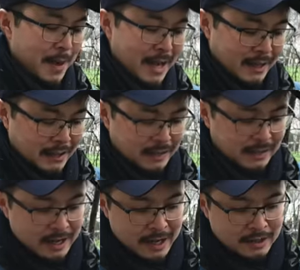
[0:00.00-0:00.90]
bag can
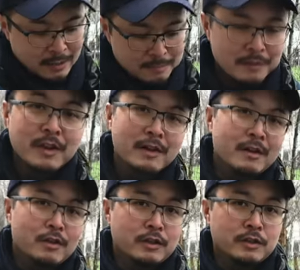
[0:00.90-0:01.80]
stand up
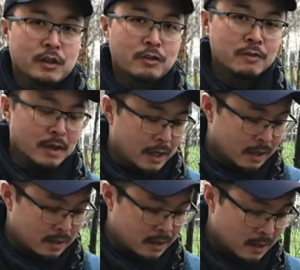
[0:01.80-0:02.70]
on its own,
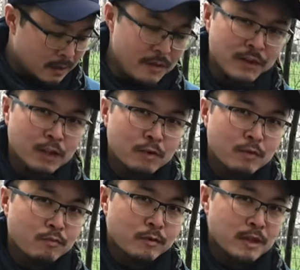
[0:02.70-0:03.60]
and even though
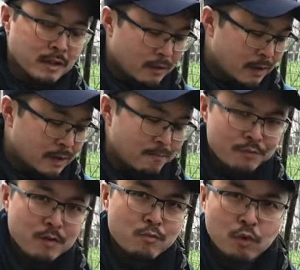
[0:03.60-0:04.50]
you know, it's
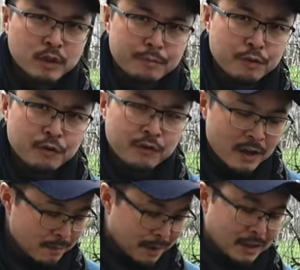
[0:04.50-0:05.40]
waterproof,
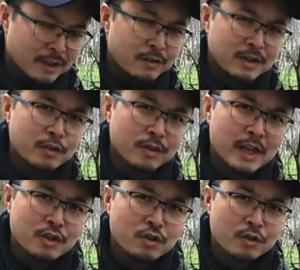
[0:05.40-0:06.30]
but you know, it's still
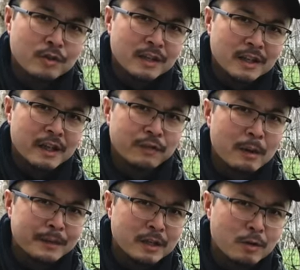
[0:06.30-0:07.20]
nice to lift it
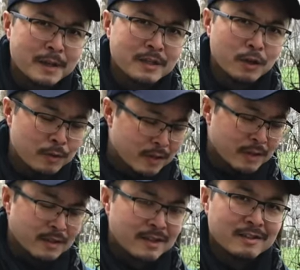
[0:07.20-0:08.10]
up a little bit so it
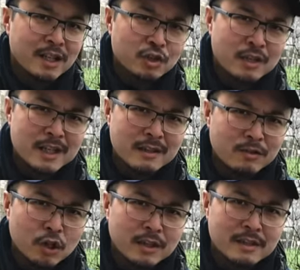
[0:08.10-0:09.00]
doesn't touch any
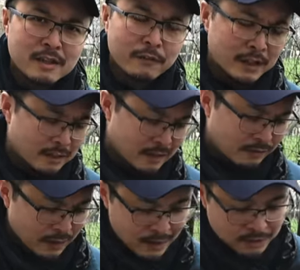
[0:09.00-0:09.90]
dirty stuff
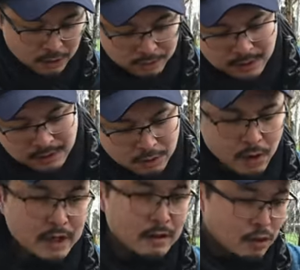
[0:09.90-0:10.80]
underneath. So it's
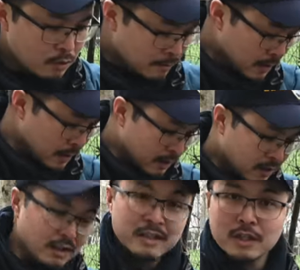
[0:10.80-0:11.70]
quite a good
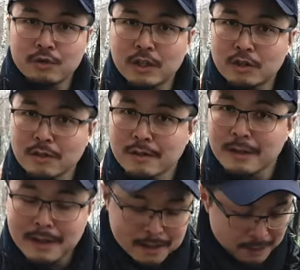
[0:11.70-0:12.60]
considerations,
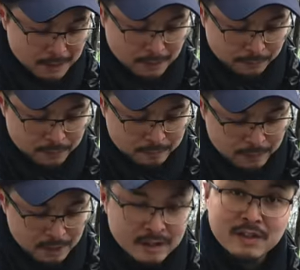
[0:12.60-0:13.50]
you know,
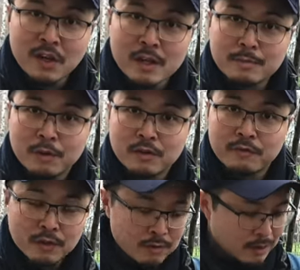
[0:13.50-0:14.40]
from the design point of
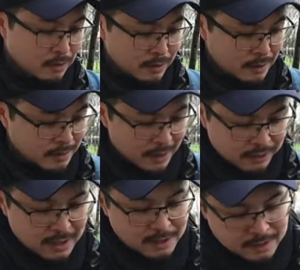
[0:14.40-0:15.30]
view. You know, I
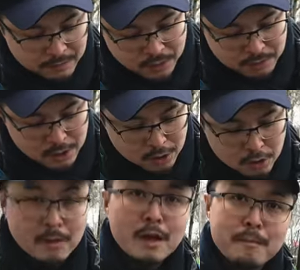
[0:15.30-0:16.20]
think it's a very
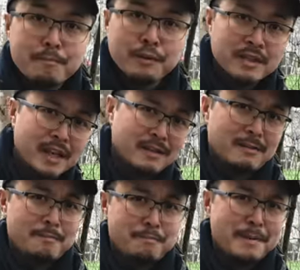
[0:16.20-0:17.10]
good
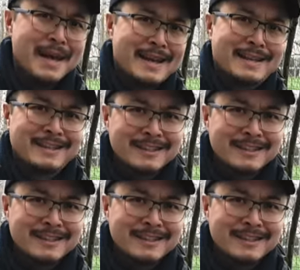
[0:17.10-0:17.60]
protected bag.